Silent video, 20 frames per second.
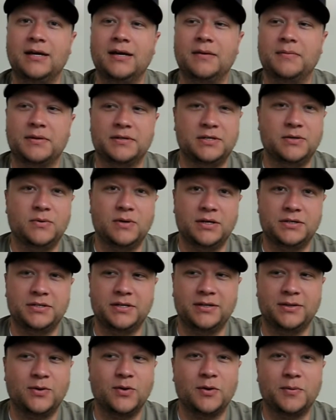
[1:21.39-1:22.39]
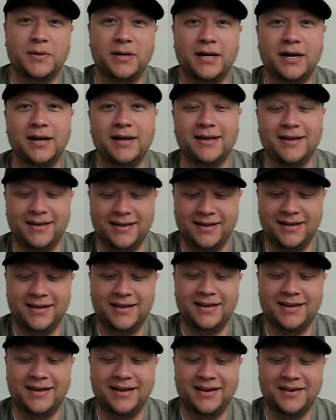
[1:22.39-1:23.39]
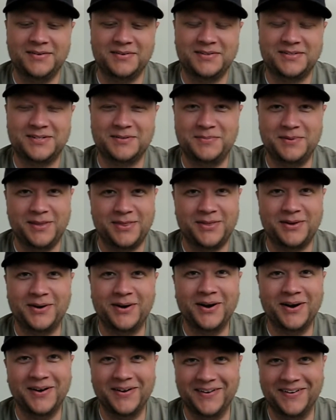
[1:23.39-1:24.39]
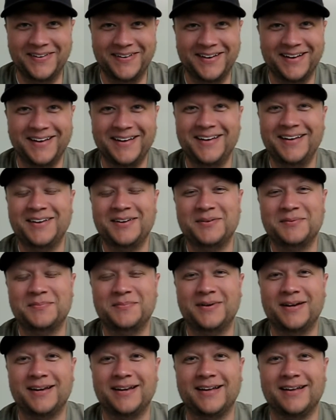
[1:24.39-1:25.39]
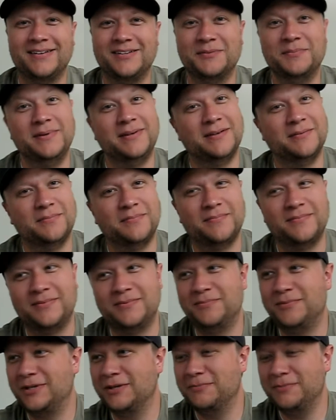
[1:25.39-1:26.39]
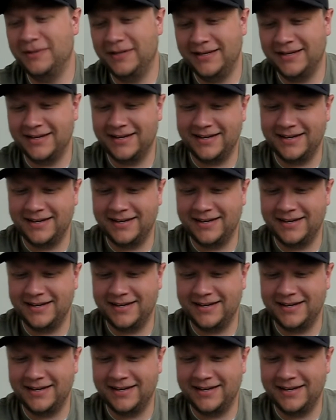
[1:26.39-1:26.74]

I'm actually watching it in the corner of my eye, just to be thorough, but to be